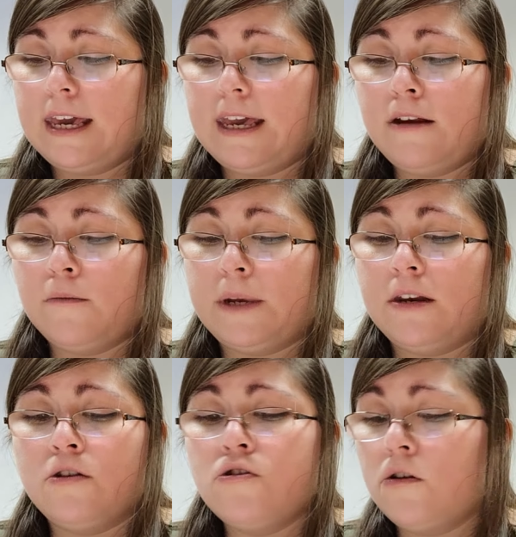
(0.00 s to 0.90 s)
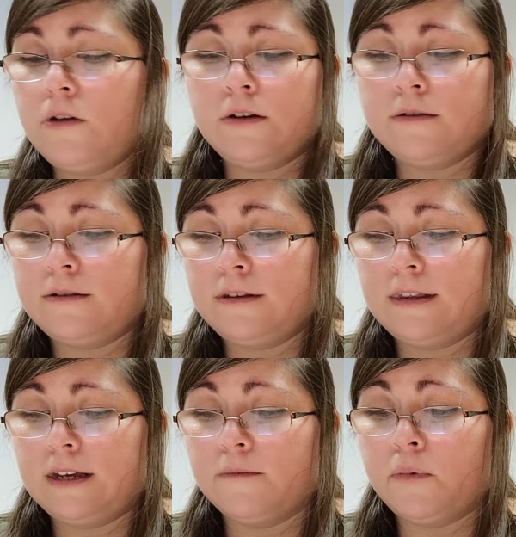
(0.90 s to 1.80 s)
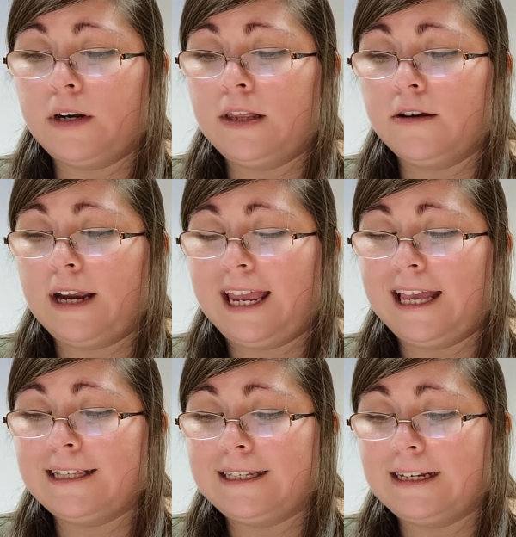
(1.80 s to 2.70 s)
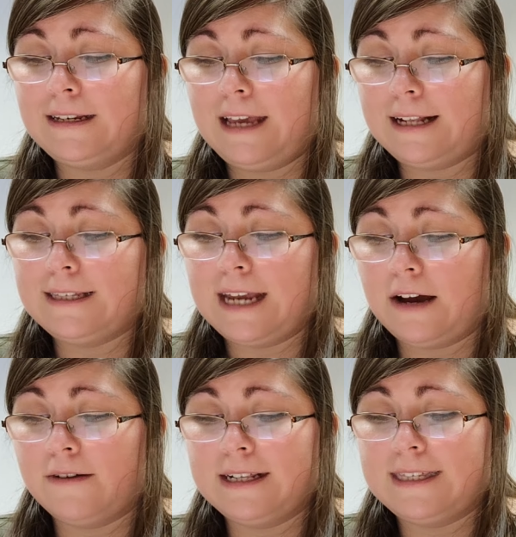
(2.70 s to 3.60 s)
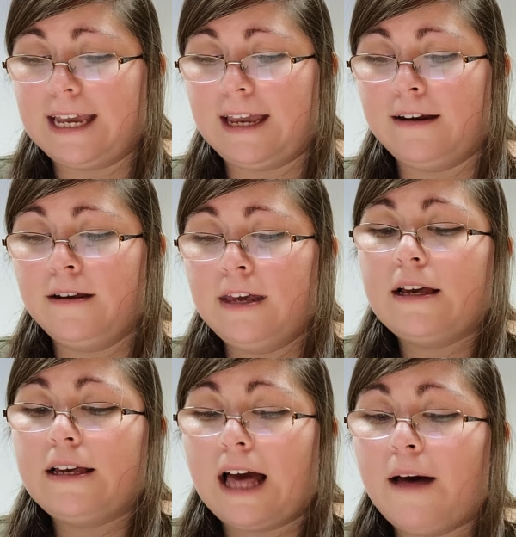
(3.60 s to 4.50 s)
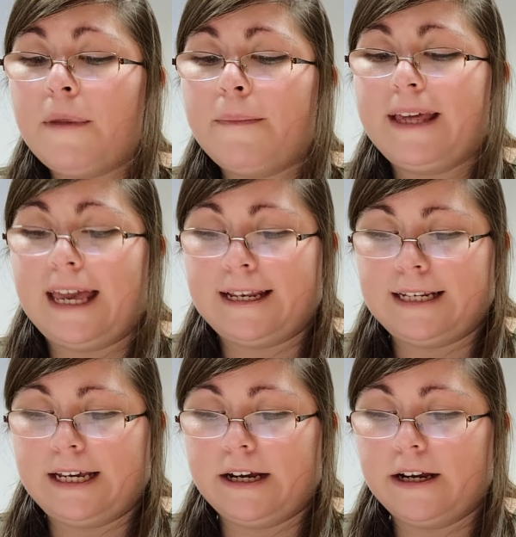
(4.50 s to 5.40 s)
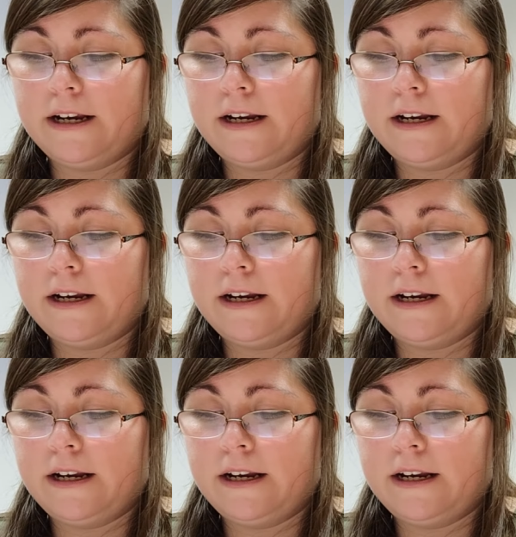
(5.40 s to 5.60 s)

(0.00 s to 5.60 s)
It'll be no use their putting their hands heads down and saying, Come up again, dear.